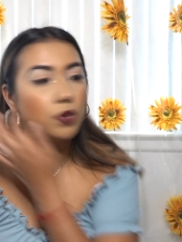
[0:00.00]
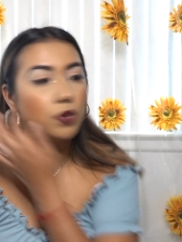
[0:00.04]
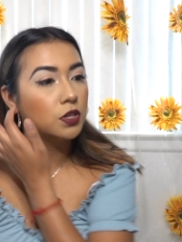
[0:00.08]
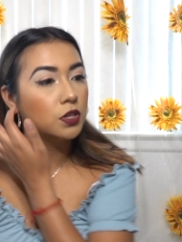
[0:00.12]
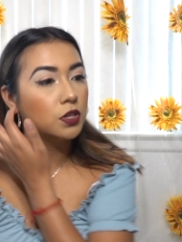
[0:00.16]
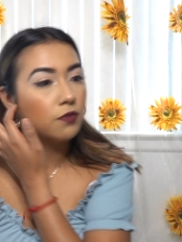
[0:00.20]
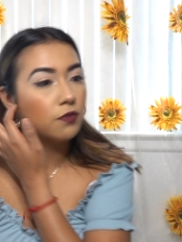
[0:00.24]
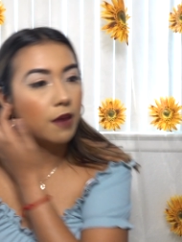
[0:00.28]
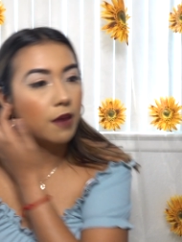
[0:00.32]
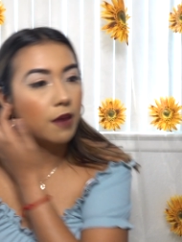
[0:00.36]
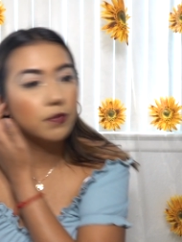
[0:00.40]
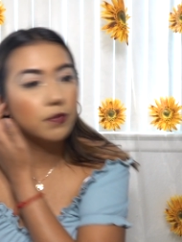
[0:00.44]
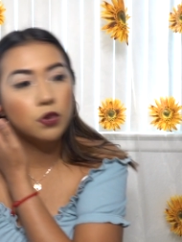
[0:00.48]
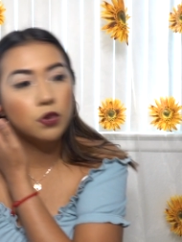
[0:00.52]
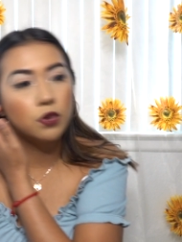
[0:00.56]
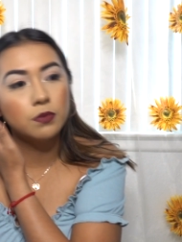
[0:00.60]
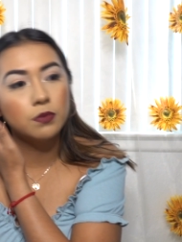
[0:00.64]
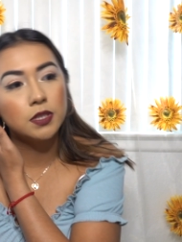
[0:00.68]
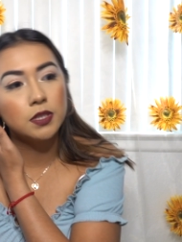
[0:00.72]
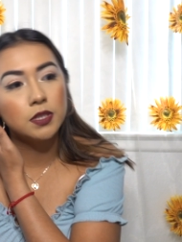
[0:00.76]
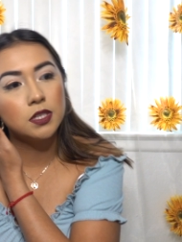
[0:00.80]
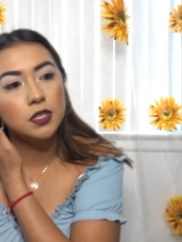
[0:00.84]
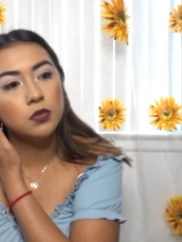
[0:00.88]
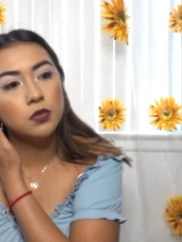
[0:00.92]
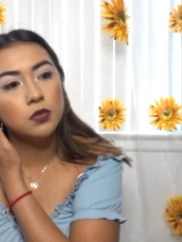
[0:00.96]
family-owned
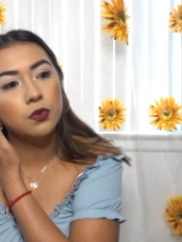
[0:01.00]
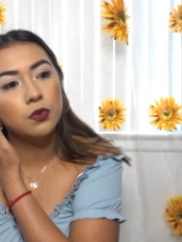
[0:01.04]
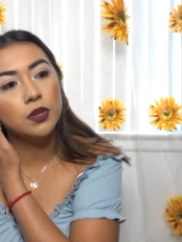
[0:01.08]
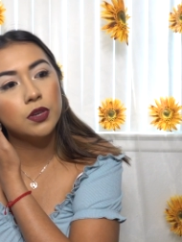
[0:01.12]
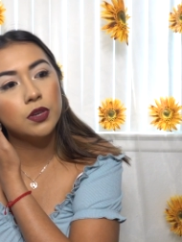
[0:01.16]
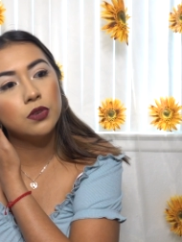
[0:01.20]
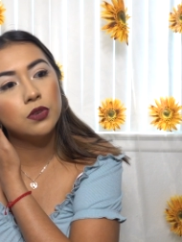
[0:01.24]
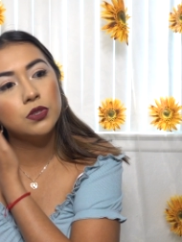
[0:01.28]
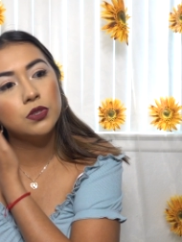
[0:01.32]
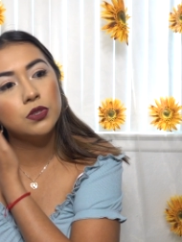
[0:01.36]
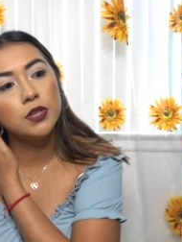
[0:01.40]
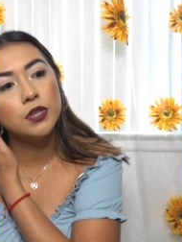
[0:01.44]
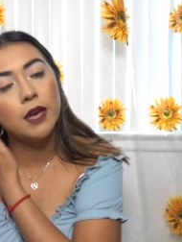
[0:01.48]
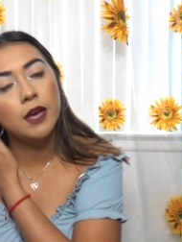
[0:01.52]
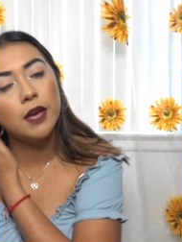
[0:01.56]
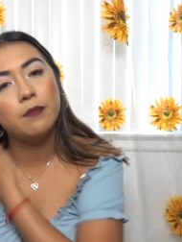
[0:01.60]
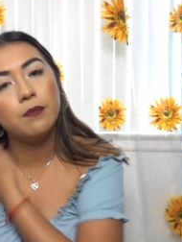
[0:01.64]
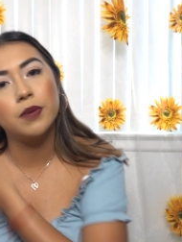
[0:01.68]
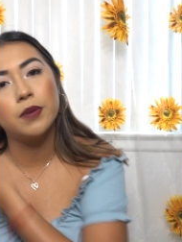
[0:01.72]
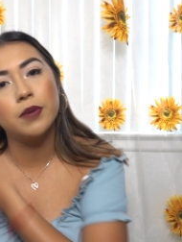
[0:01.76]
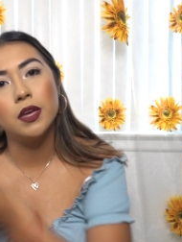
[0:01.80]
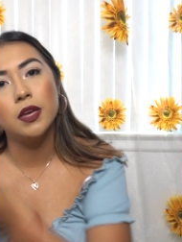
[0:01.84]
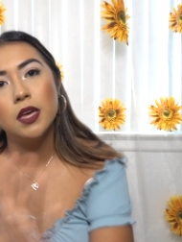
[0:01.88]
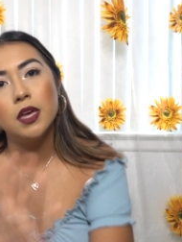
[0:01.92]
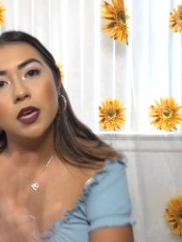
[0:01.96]
business we want to go to get,
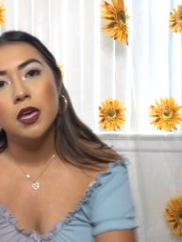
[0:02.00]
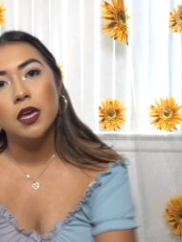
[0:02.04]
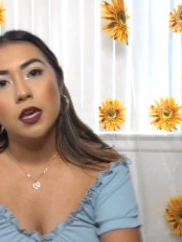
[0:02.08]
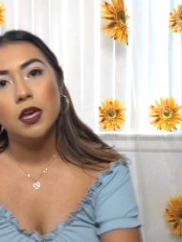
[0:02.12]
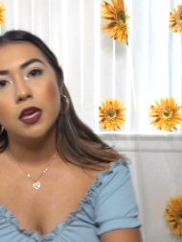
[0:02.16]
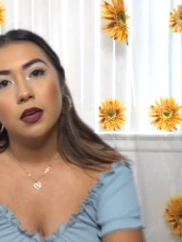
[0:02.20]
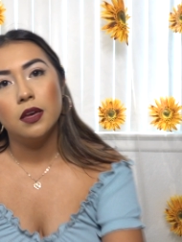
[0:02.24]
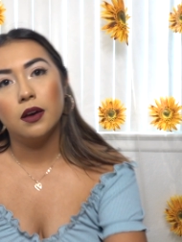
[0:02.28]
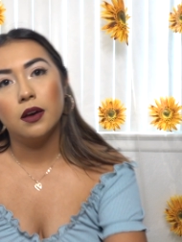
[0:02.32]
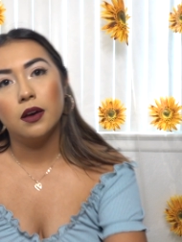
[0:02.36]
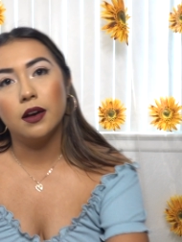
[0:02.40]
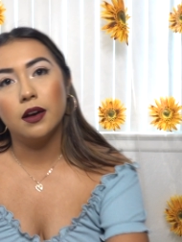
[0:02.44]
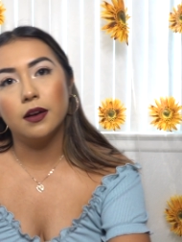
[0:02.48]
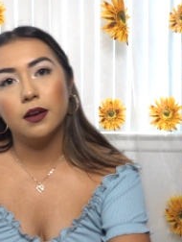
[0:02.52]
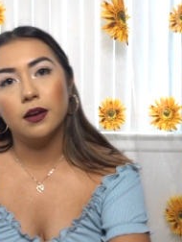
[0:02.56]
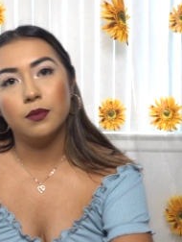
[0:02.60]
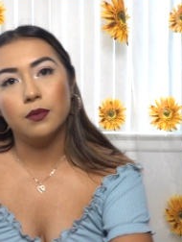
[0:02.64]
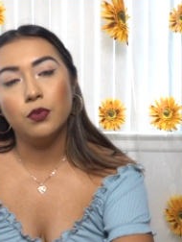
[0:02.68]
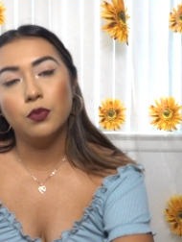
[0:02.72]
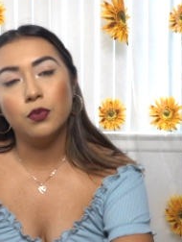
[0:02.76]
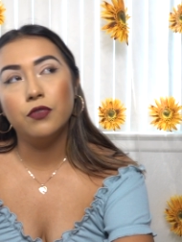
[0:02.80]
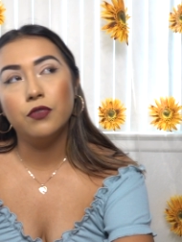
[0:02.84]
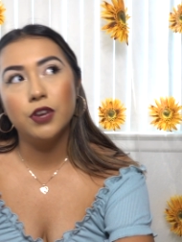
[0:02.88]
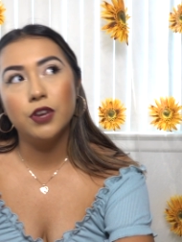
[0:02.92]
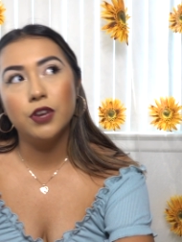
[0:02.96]
but
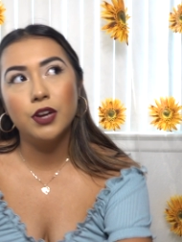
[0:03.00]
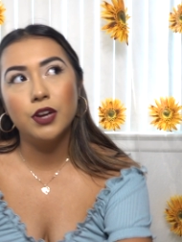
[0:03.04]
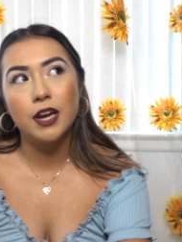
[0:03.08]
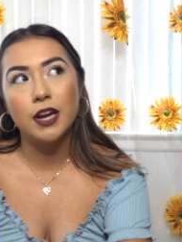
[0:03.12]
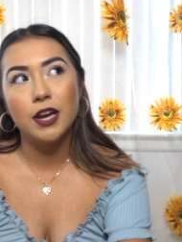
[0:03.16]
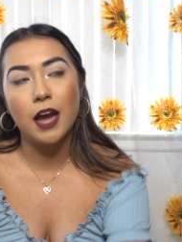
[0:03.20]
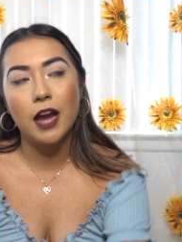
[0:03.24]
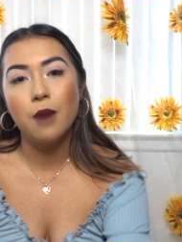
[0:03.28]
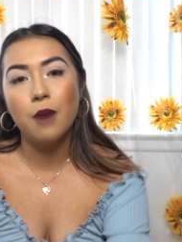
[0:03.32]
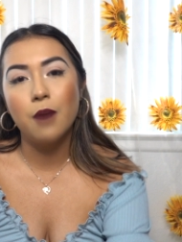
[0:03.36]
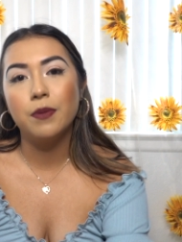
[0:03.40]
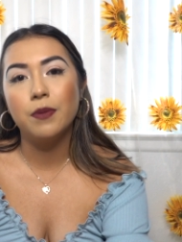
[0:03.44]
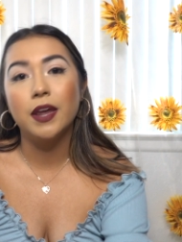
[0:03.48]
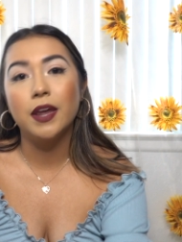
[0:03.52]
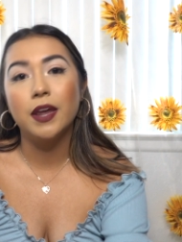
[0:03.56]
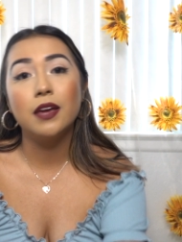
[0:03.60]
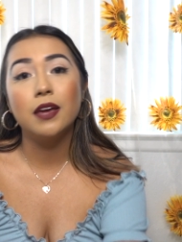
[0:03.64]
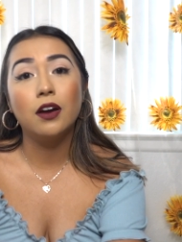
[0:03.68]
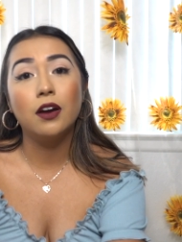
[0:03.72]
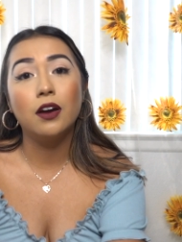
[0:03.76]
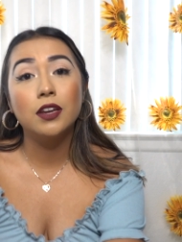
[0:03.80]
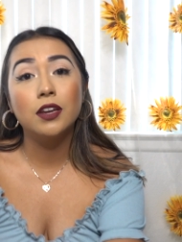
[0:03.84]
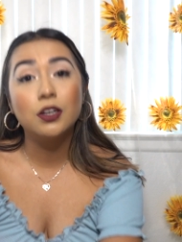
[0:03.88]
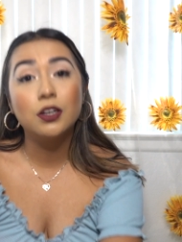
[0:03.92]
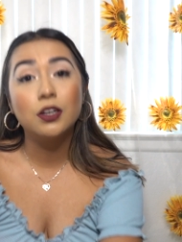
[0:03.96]
we'll figure it out. But
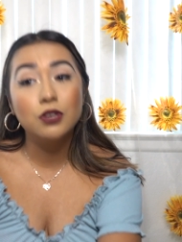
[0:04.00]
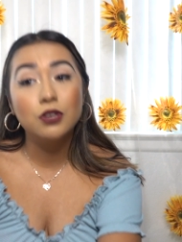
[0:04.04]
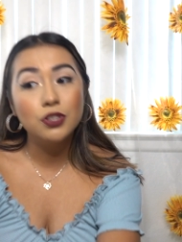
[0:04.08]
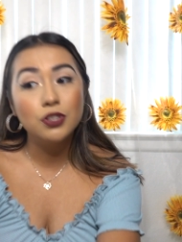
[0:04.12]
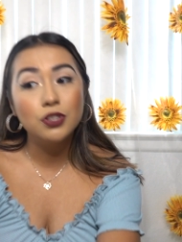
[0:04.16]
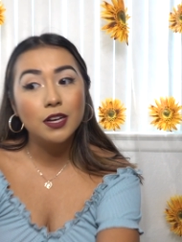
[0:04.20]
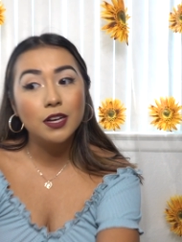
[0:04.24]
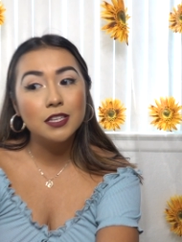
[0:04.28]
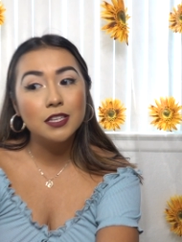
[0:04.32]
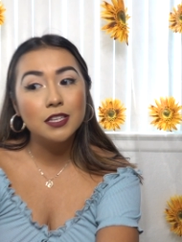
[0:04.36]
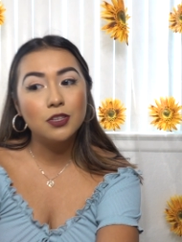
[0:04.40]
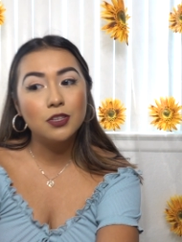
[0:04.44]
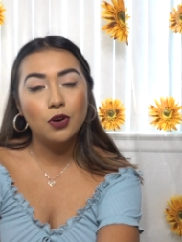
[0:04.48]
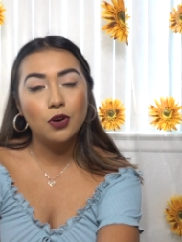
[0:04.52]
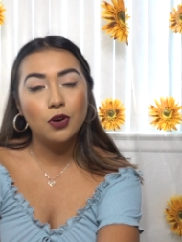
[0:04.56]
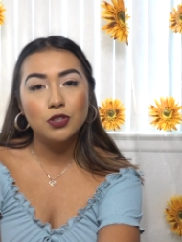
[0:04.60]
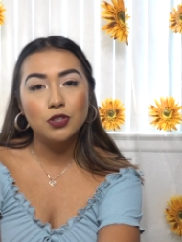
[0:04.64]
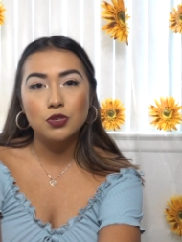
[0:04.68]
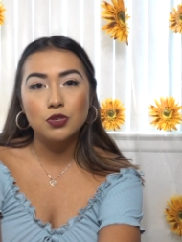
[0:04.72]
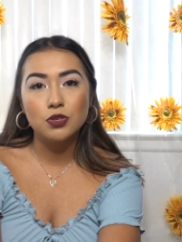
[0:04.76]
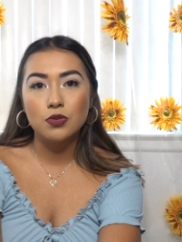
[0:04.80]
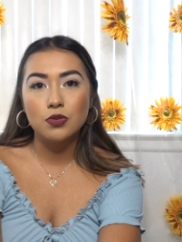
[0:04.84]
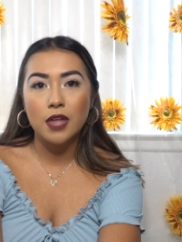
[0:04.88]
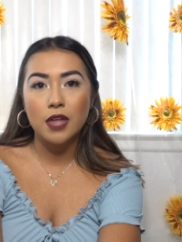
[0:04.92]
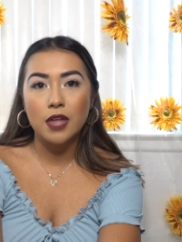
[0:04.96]
I encourage you guys to all
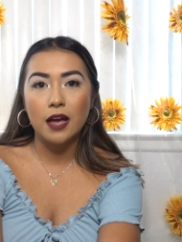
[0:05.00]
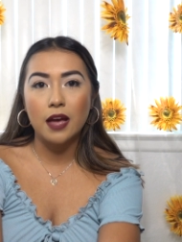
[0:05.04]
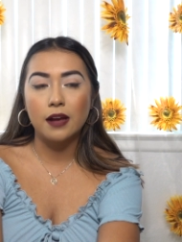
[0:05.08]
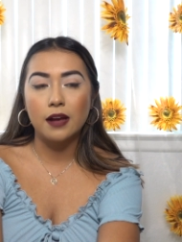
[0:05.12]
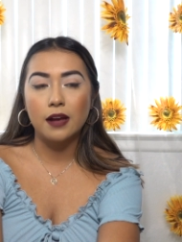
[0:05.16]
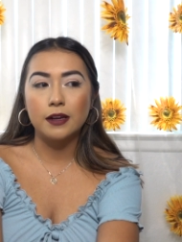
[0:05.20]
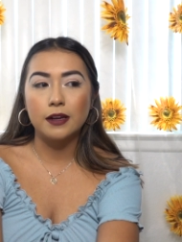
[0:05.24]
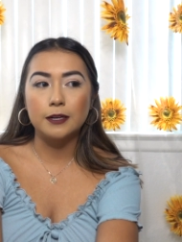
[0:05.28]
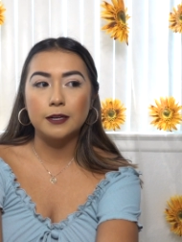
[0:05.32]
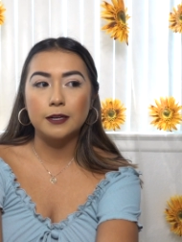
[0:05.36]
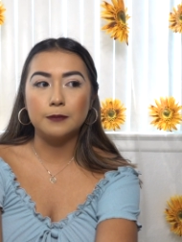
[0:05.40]
do that.